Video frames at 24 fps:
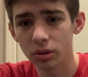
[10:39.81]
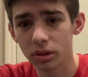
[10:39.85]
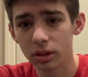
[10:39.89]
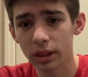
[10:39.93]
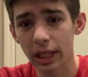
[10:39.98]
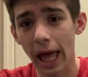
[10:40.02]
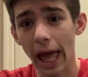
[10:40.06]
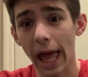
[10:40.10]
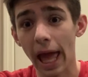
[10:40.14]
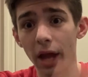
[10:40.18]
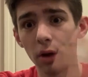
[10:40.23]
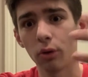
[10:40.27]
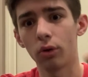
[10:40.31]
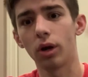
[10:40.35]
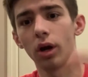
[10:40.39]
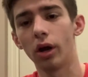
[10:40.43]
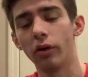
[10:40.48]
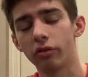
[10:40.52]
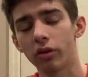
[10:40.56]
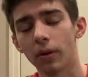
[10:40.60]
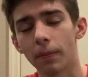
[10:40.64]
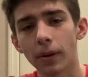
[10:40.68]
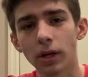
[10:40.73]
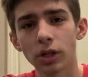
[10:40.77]
that era of
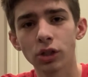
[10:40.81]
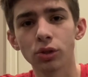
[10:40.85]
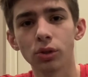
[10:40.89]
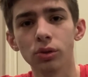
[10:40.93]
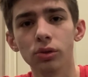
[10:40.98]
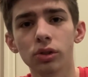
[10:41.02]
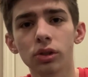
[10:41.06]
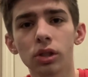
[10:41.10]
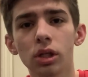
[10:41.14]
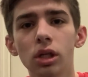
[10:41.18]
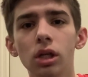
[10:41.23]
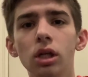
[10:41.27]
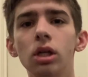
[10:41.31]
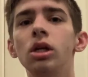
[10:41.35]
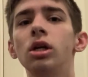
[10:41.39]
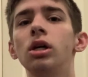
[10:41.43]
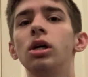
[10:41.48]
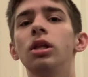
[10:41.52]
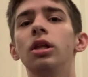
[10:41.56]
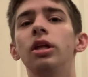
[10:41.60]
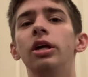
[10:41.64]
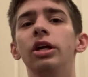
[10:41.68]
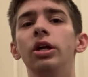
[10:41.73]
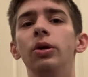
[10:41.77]
commercials
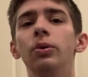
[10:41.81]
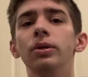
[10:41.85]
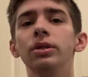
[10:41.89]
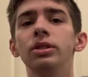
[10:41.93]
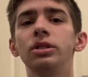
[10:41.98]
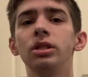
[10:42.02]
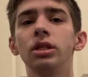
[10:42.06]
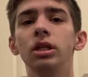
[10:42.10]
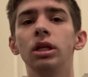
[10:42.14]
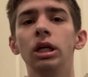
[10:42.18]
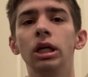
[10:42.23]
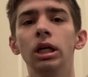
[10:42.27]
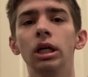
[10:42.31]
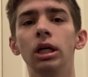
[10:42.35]
that you would see.